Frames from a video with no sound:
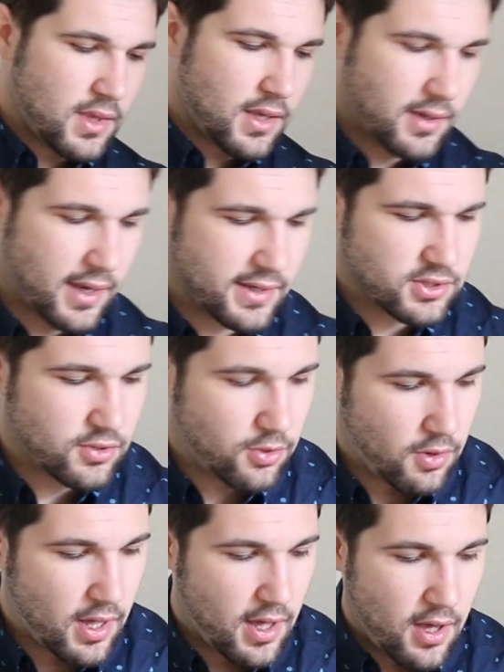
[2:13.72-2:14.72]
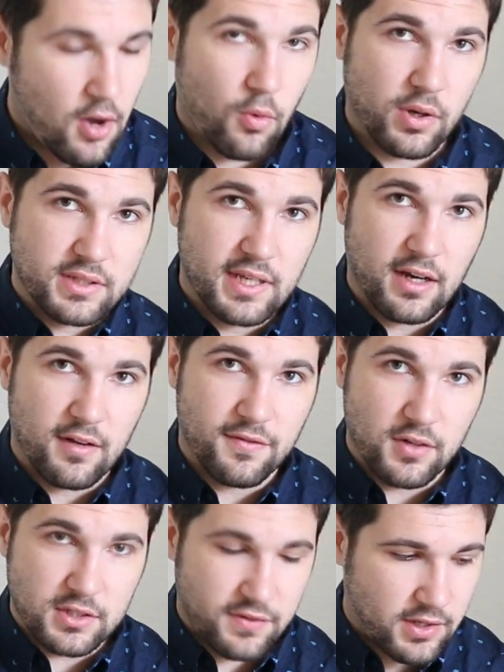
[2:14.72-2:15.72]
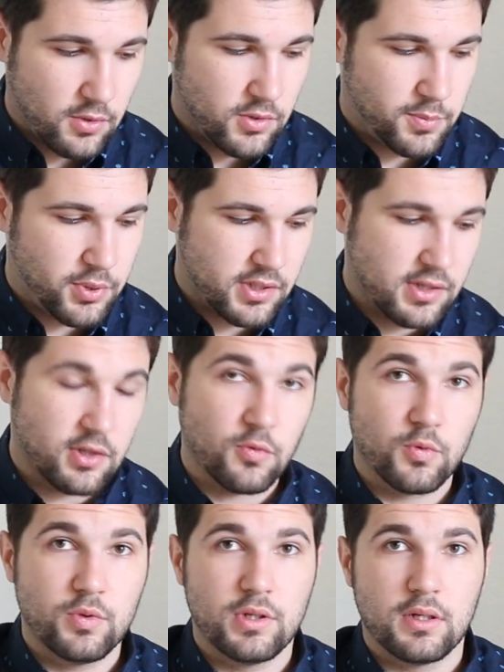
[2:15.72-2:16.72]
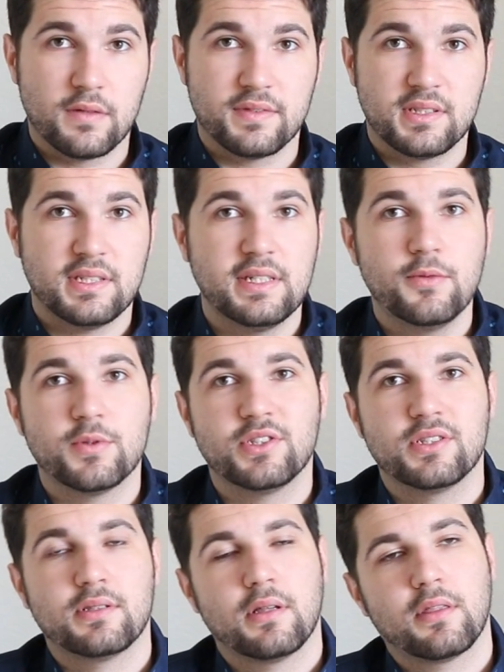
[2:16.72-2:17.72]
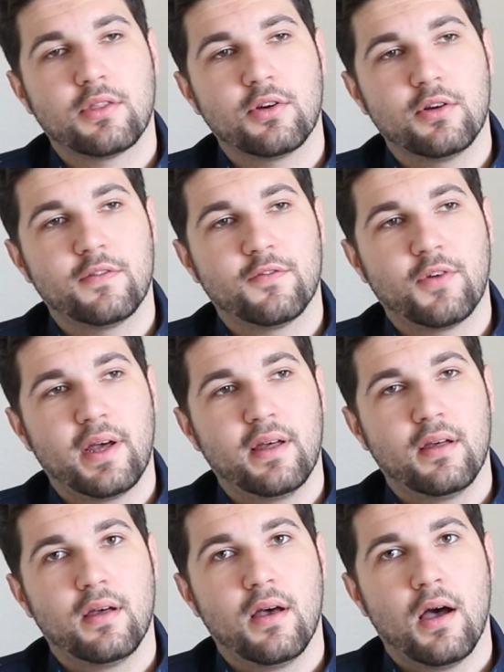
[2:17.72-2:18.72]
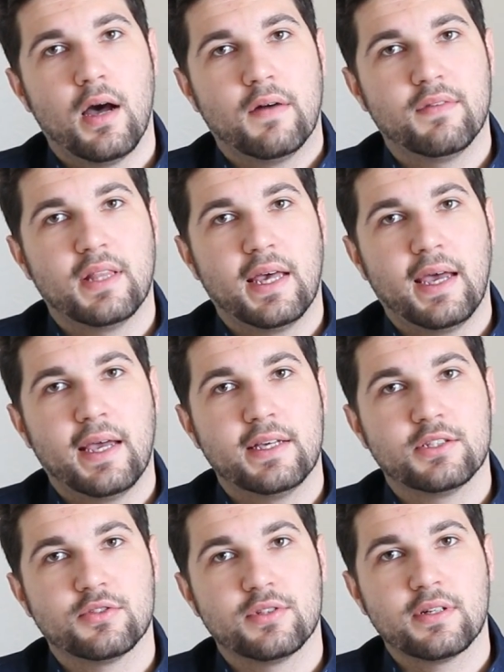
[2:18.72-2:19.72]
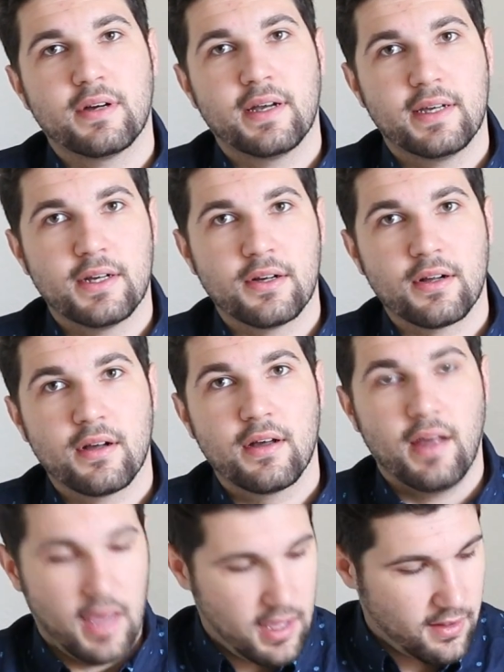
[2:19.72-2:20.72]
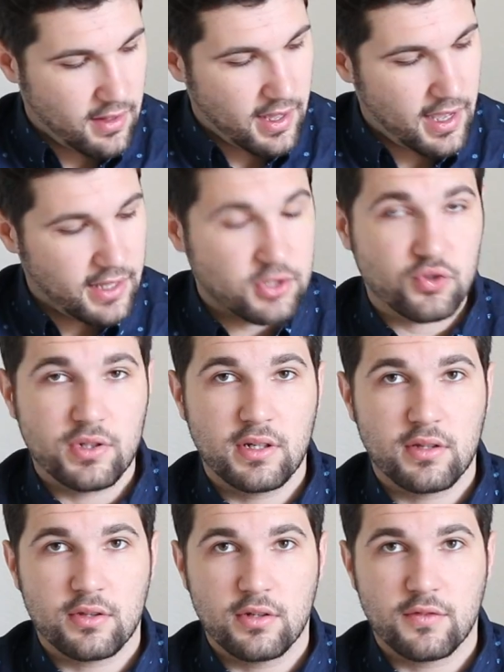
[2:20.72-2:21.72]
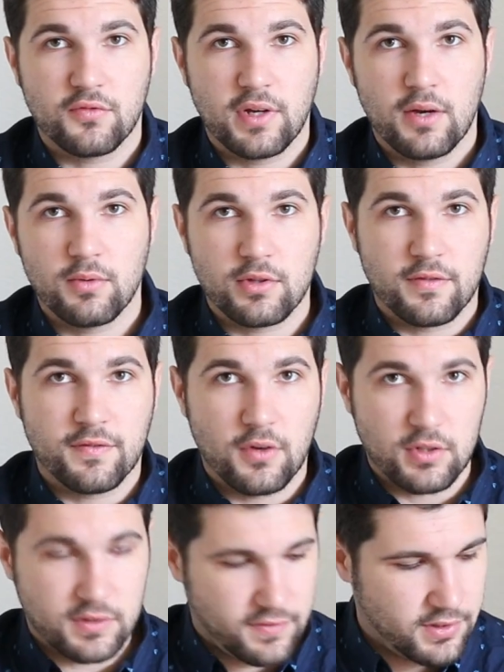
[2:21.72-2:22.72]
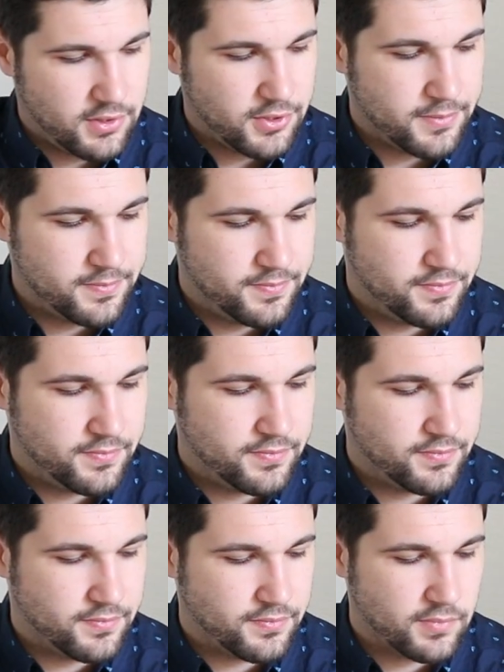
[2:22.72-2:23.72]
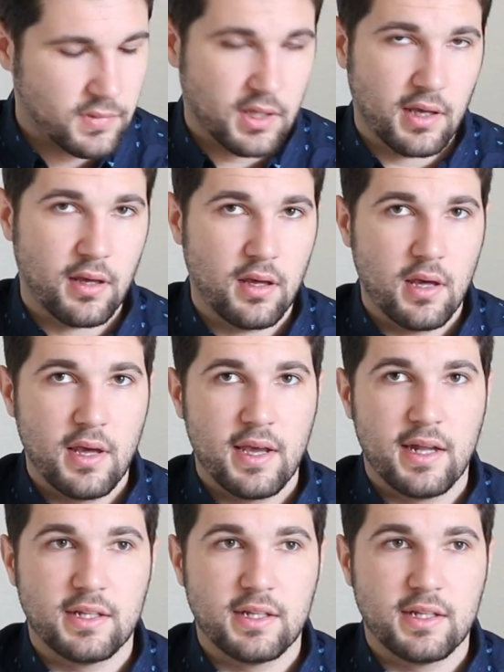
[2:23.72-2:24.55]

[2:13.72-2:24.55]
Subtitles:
Okay, so we're going to take our first finger, we're going to put it on the root note of C, which is the 3rd fret of the A string right here. A string, 3rd fret with your first finger. Okay.